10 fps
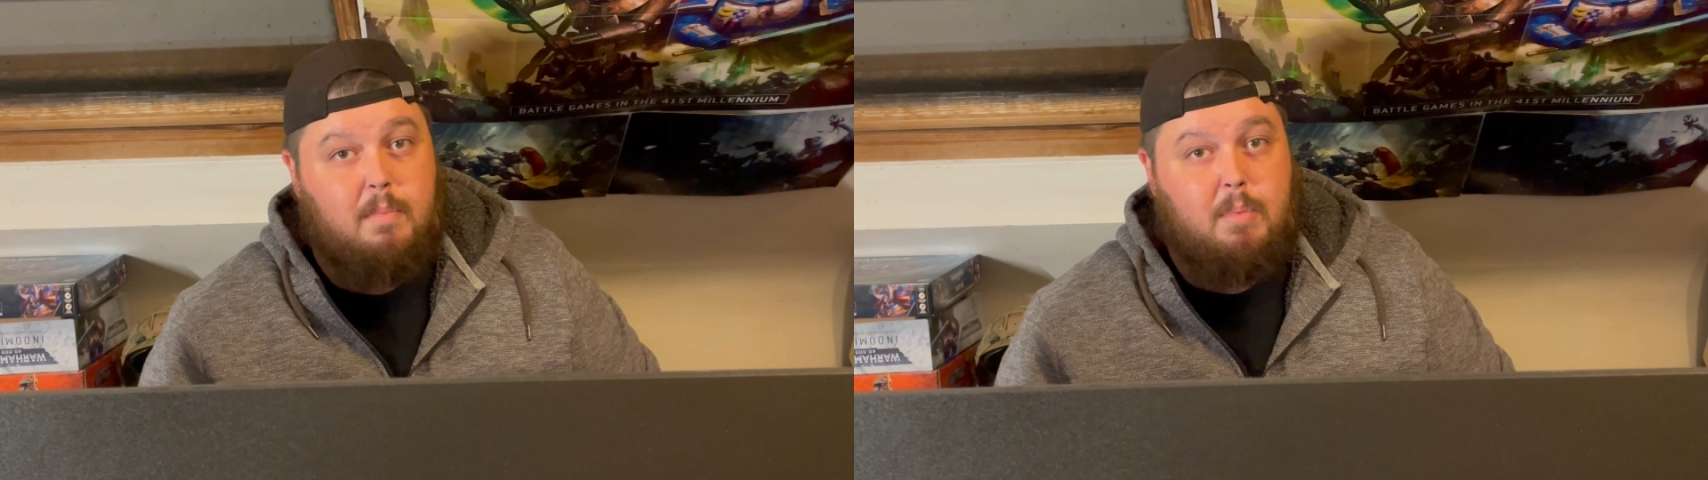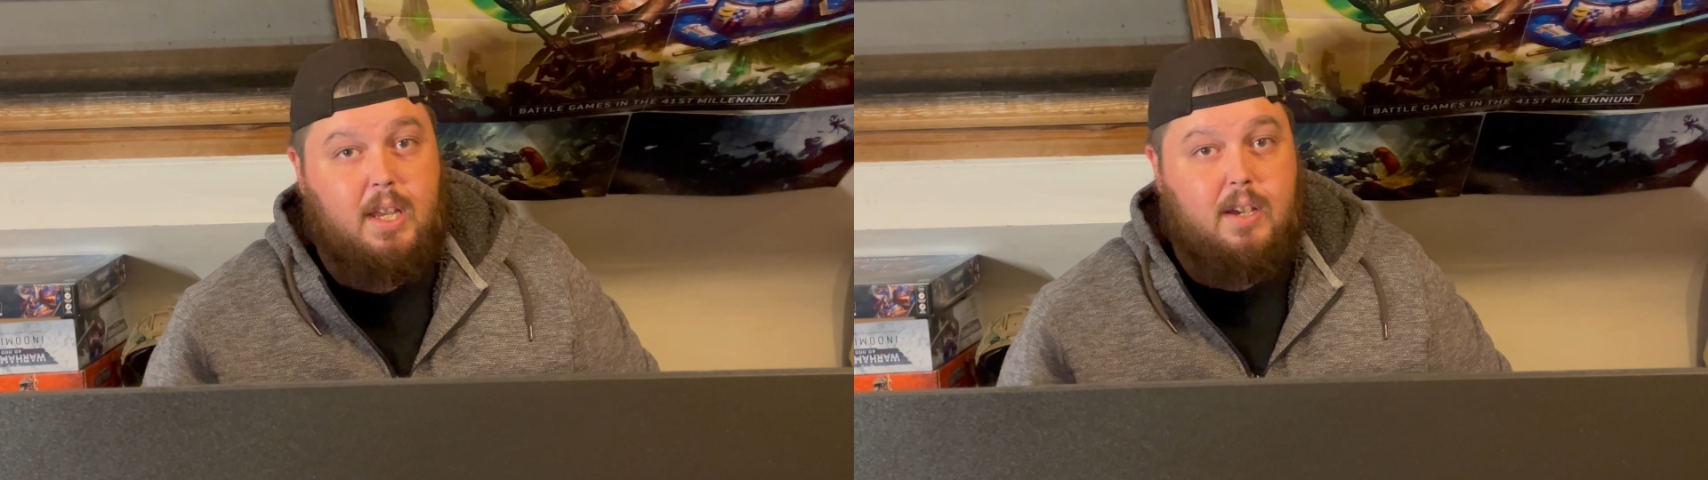
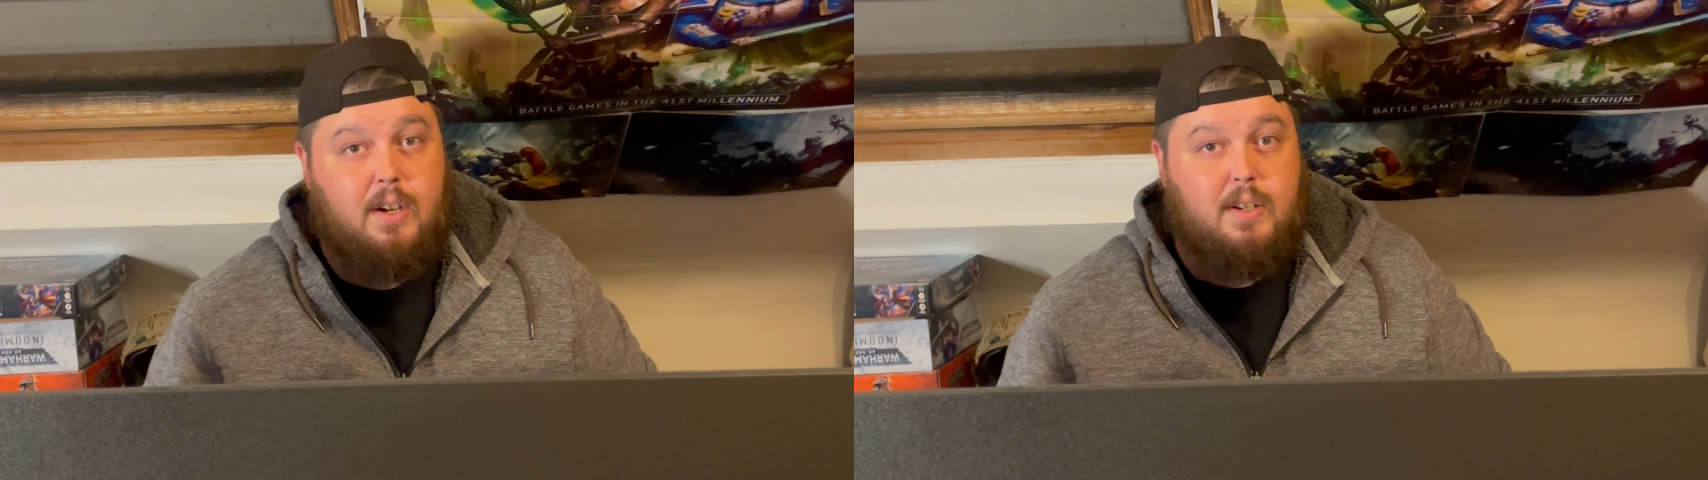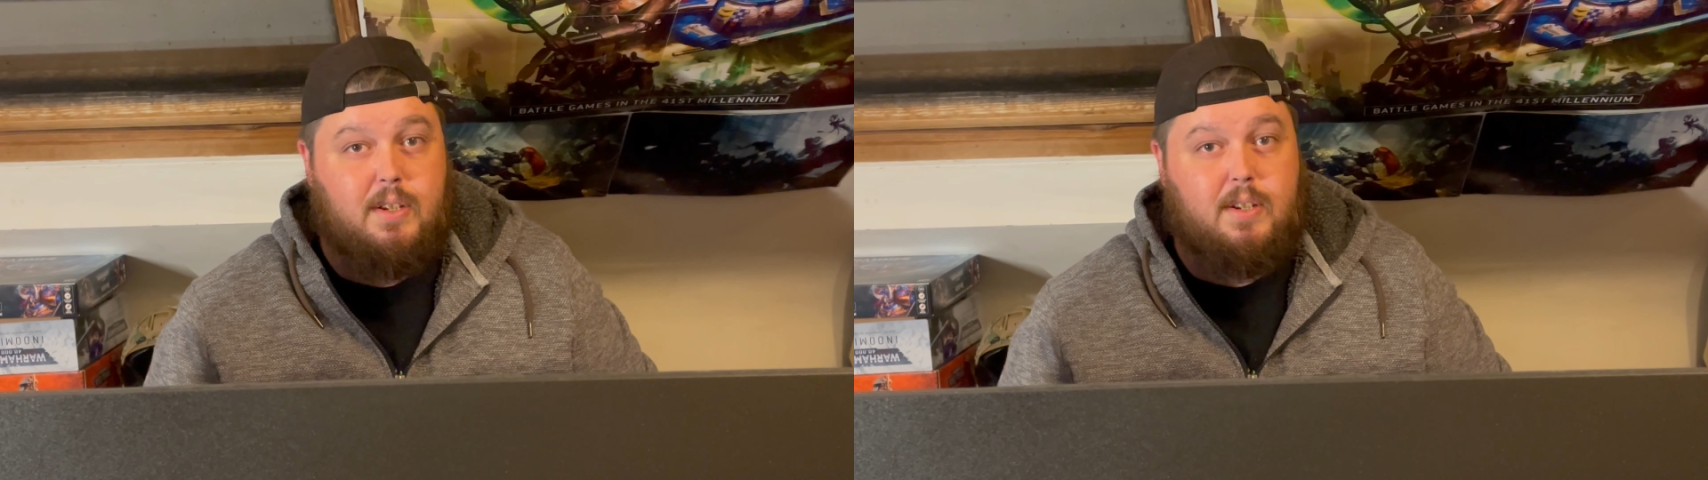
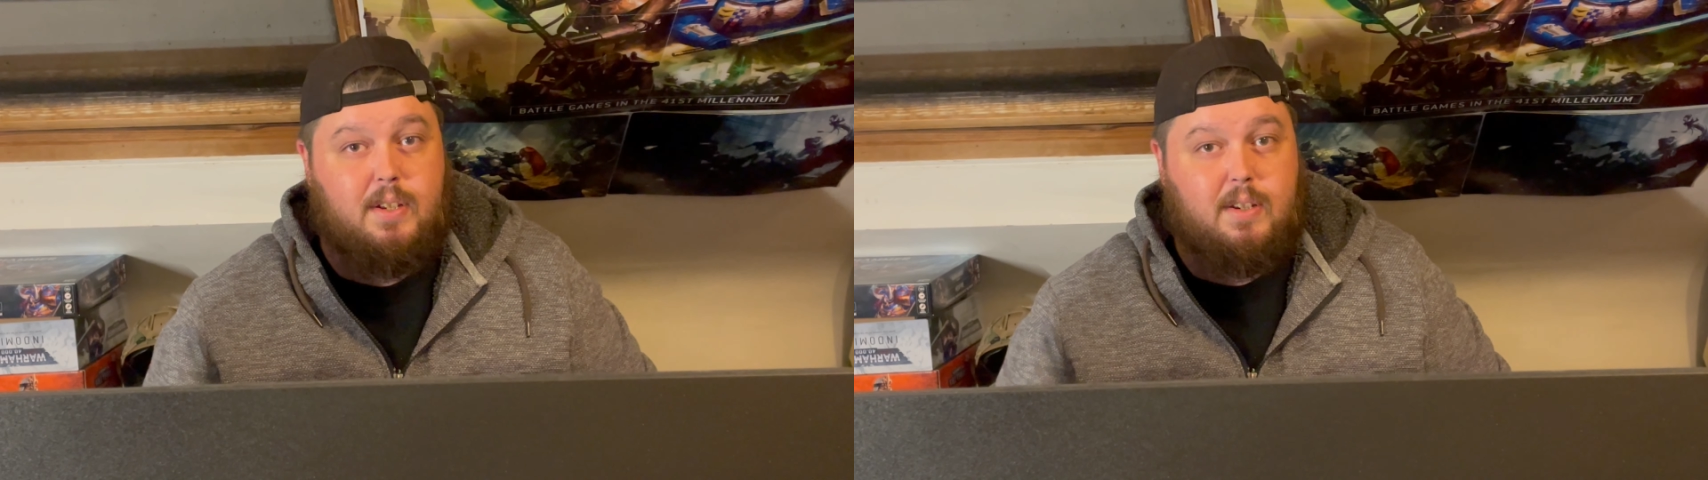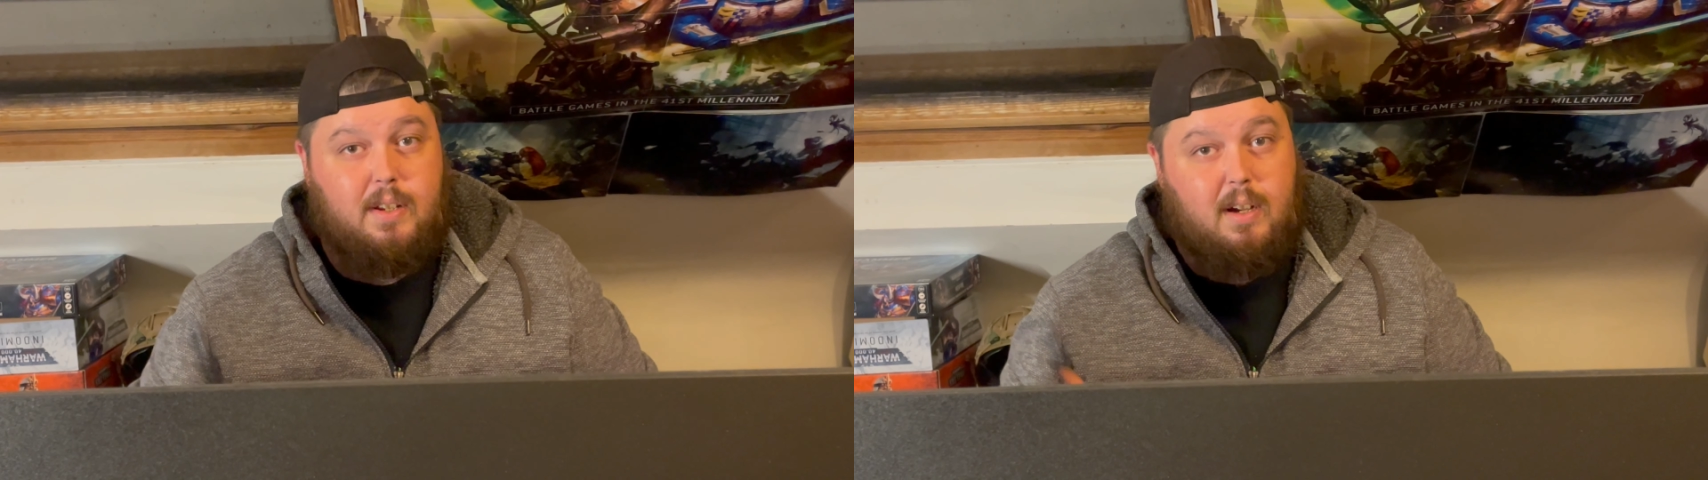
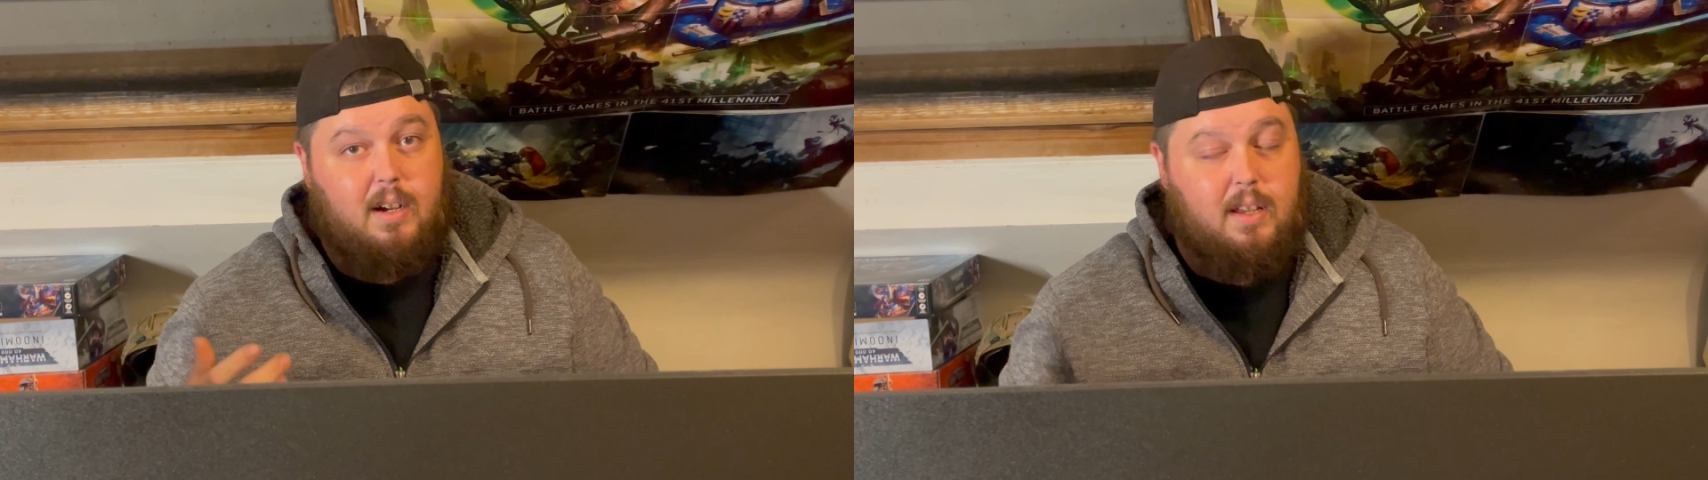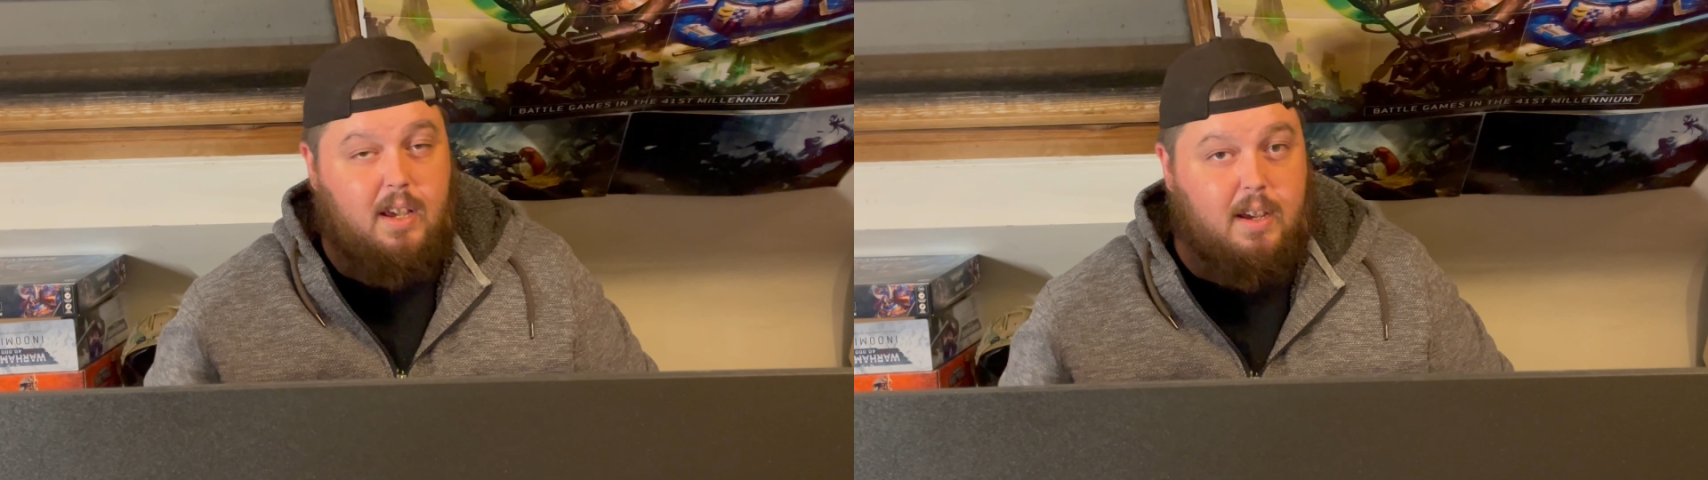because
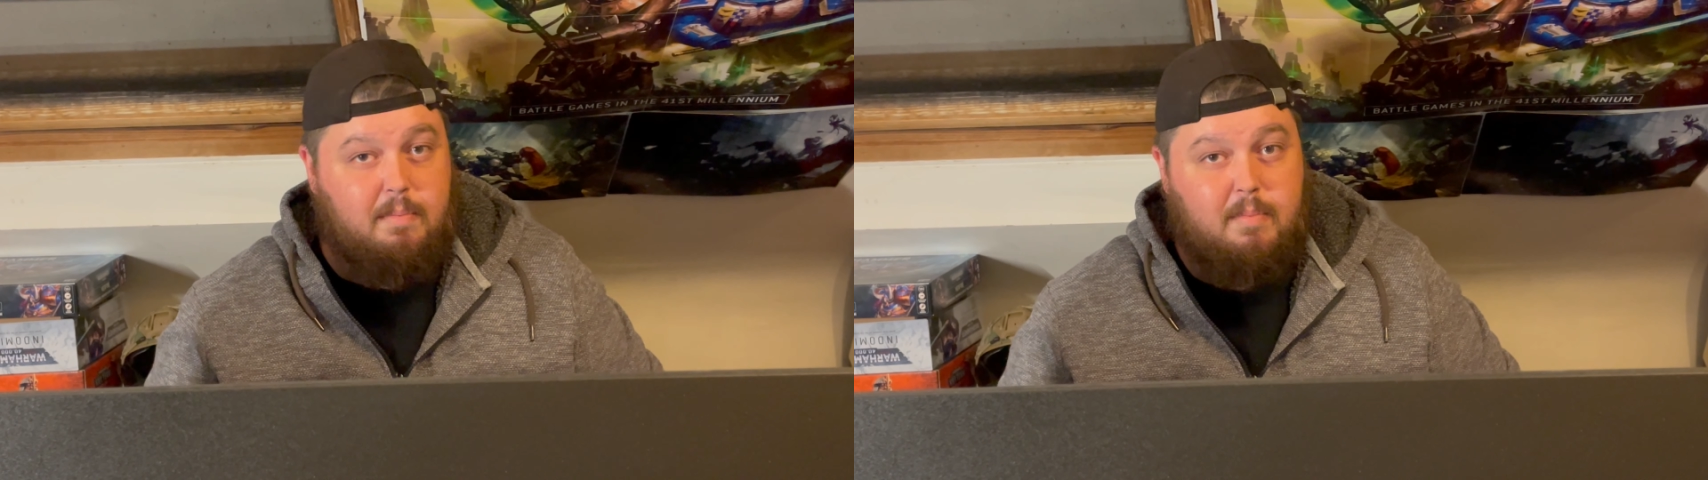you know,